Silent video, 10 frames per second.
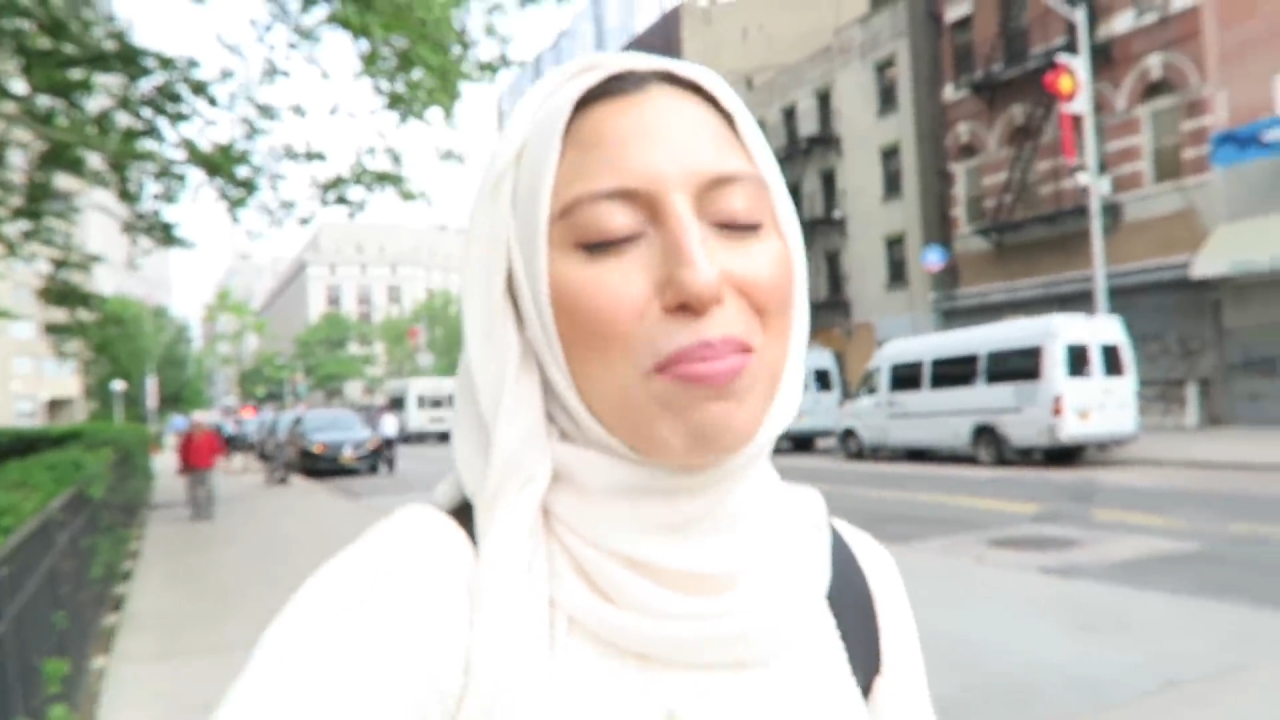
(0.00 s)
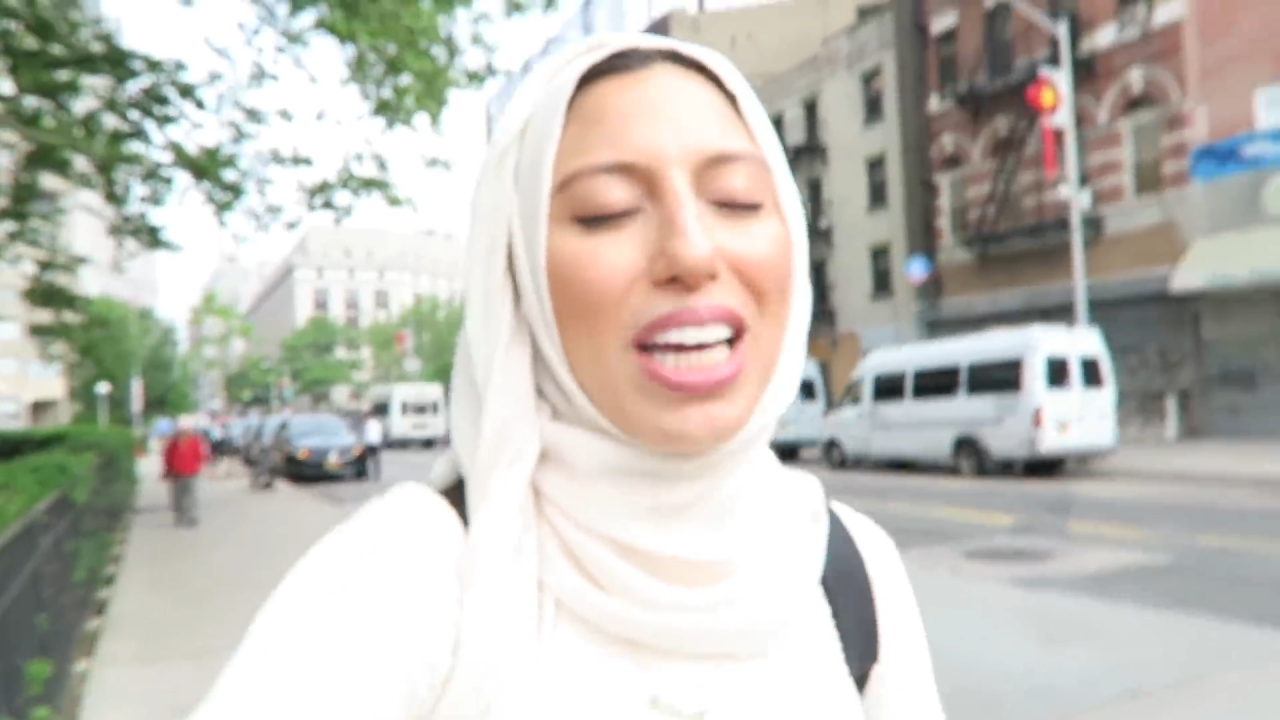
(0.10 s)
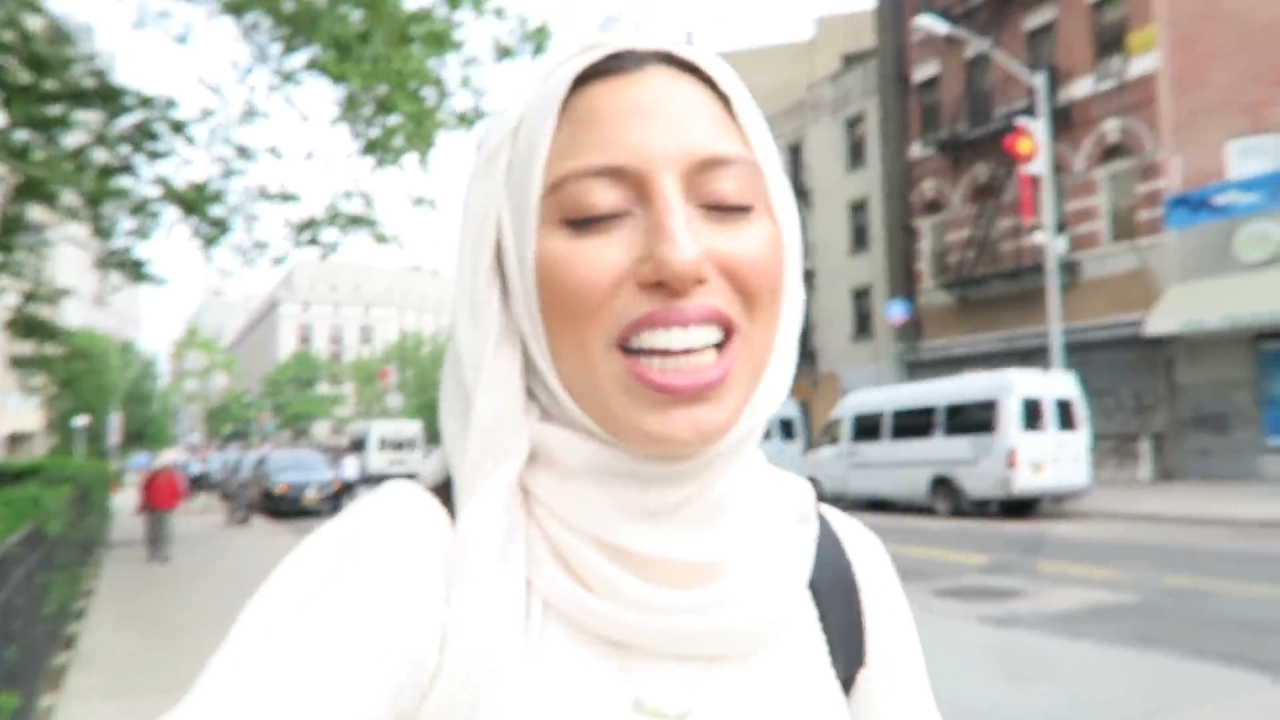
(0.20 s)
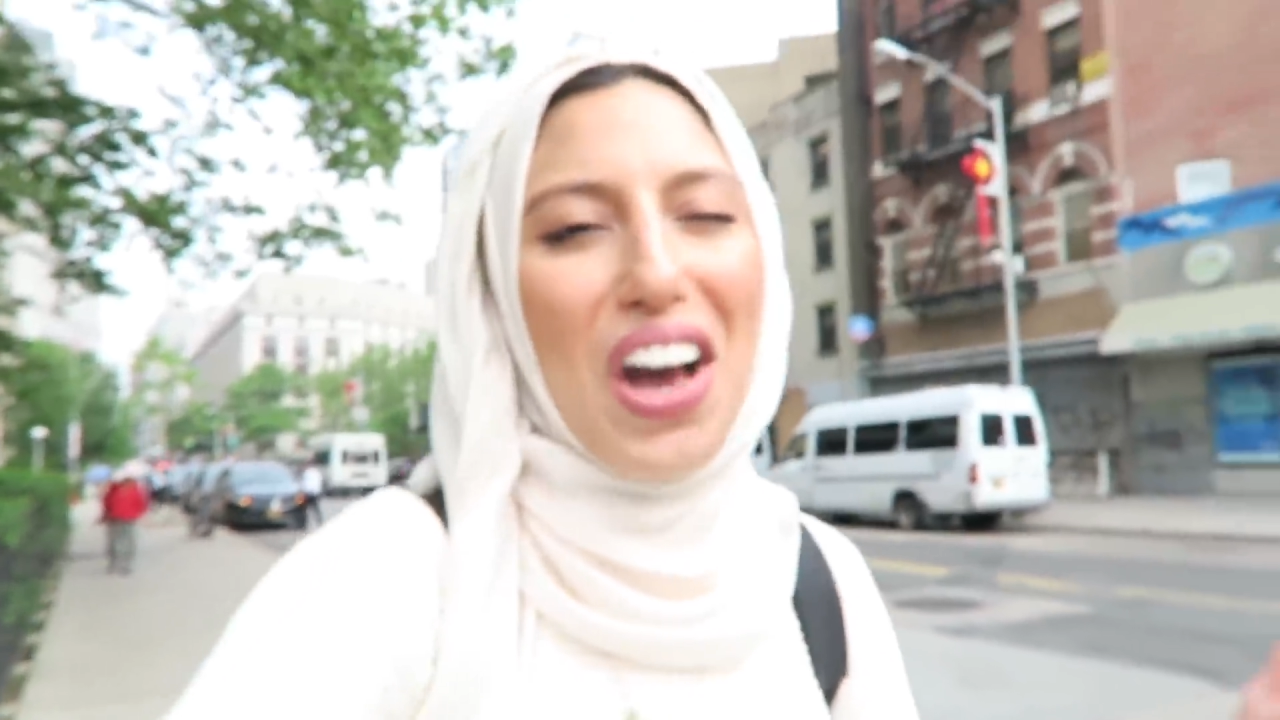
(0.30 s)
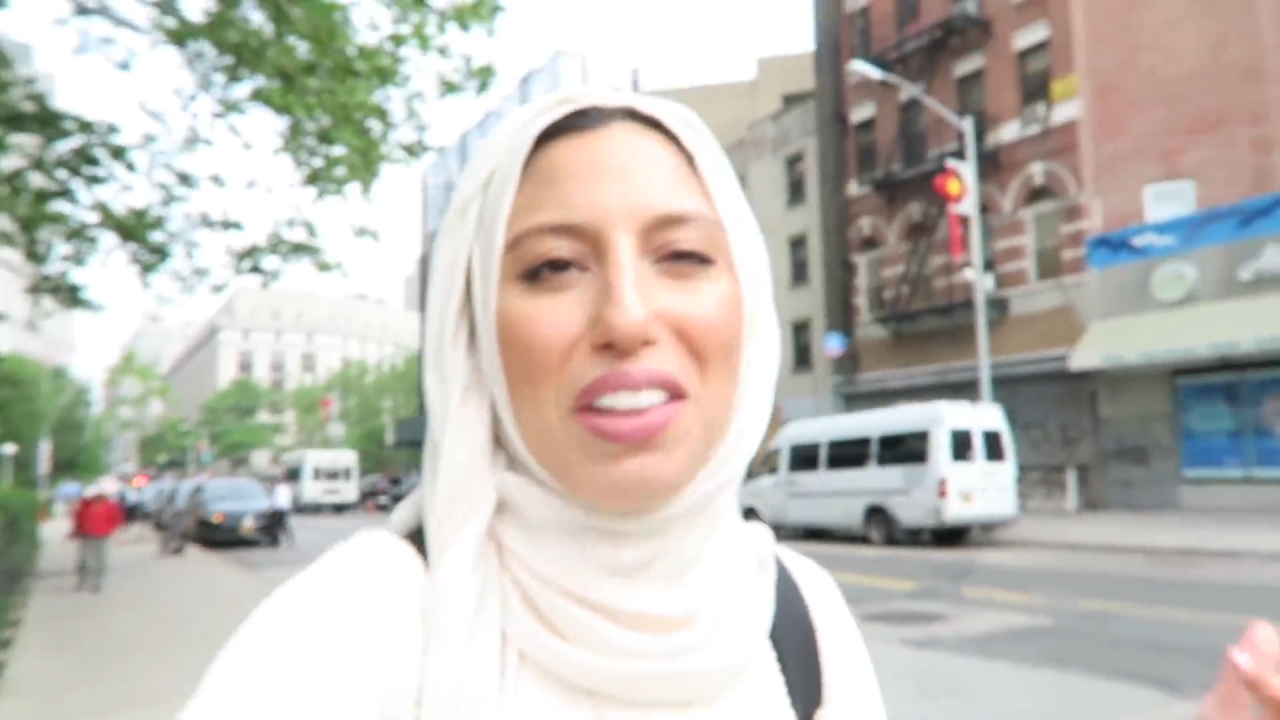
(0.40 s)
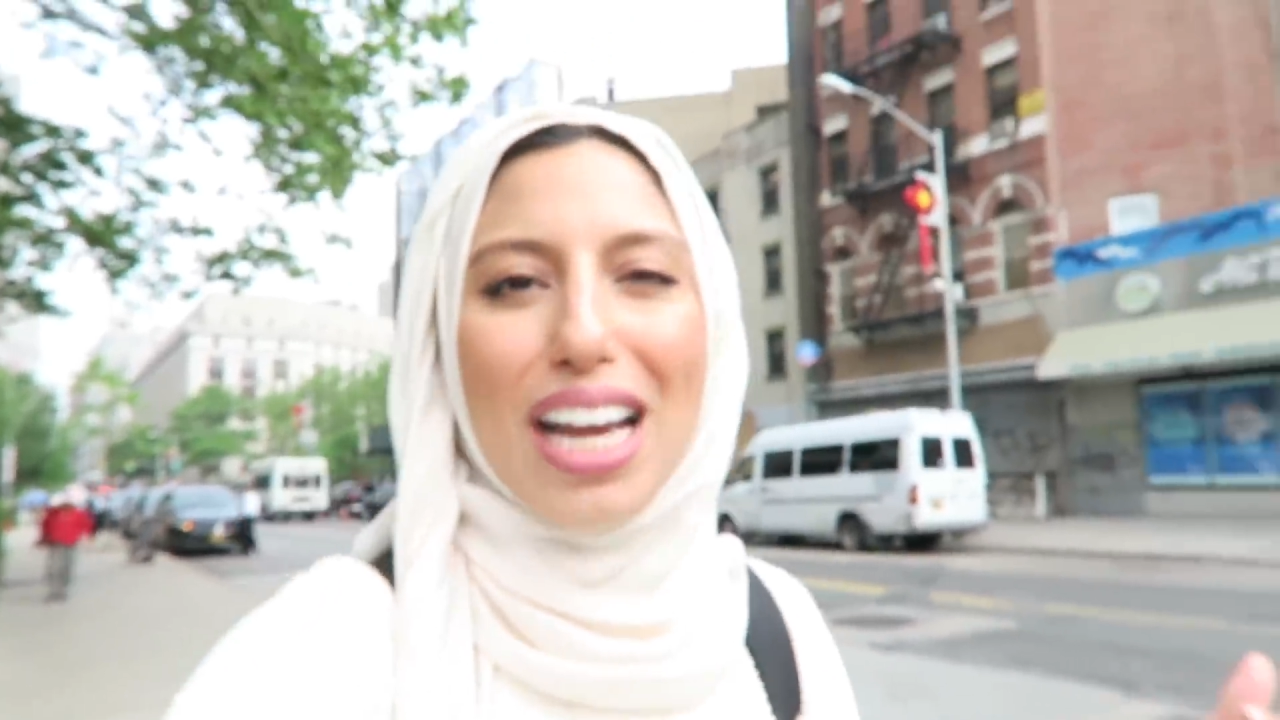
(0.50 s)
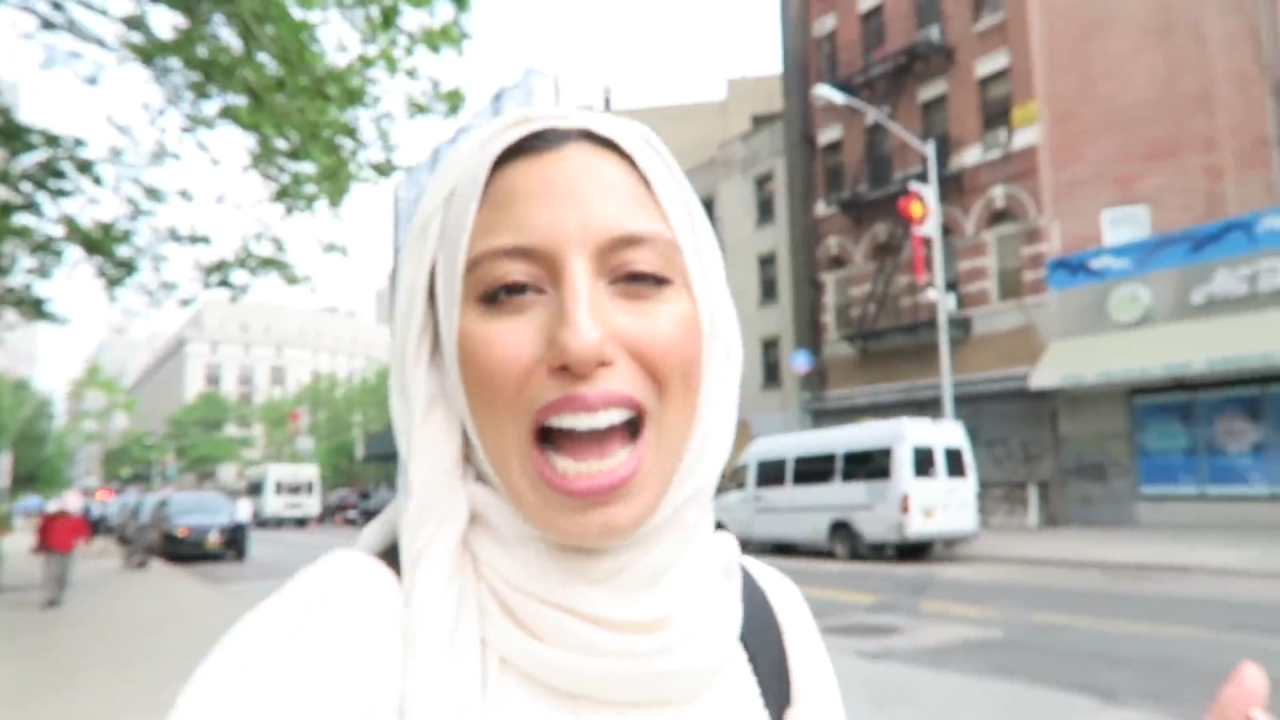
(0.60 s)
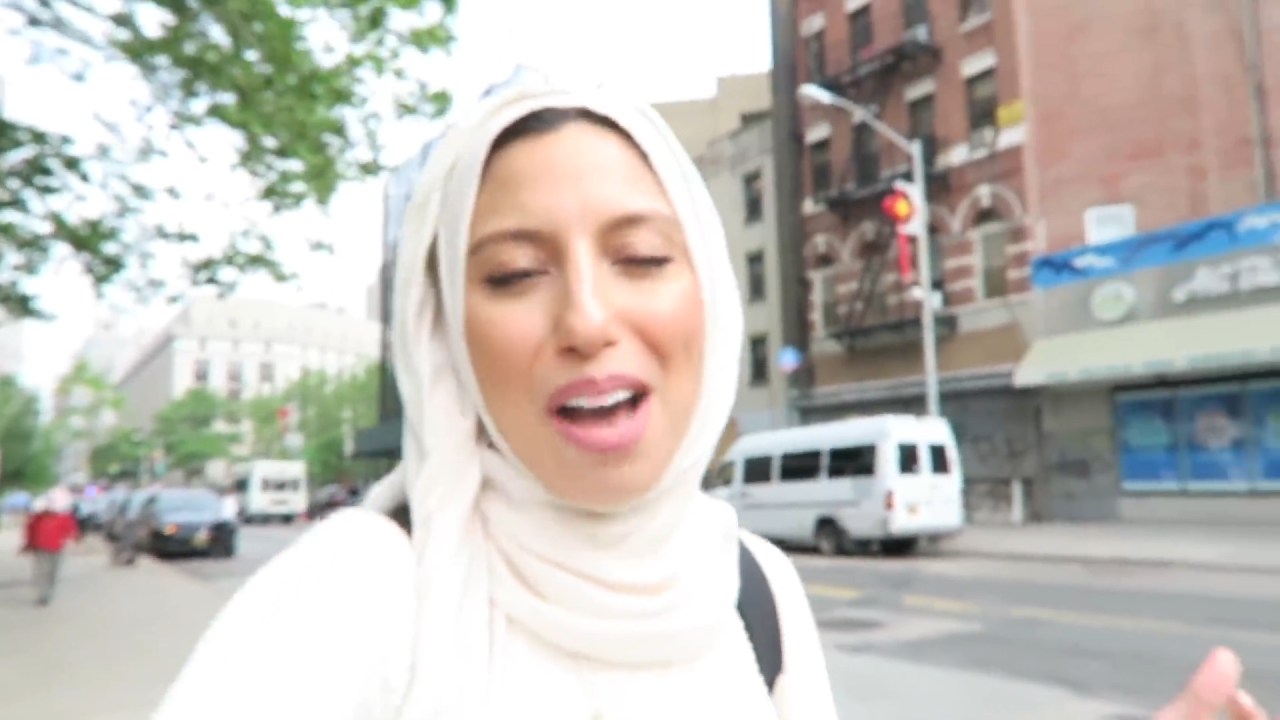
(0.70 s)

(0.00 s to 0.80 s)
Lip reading: I'm getting all the